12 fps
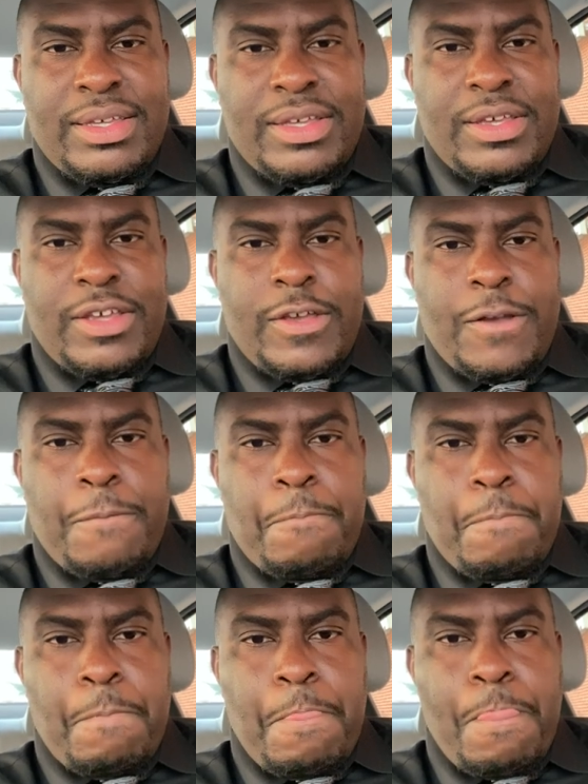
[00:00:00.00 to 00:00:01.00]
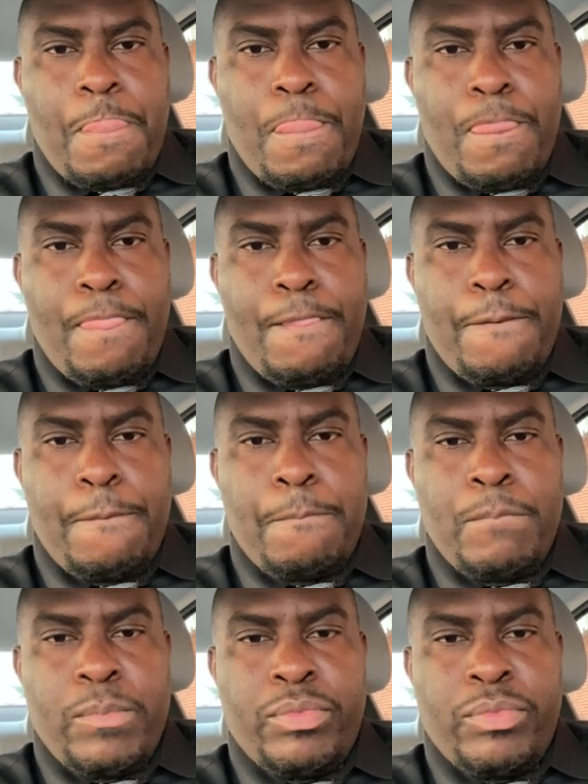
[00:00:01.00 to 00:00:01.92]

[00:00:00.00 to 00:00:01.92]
(no one is talking)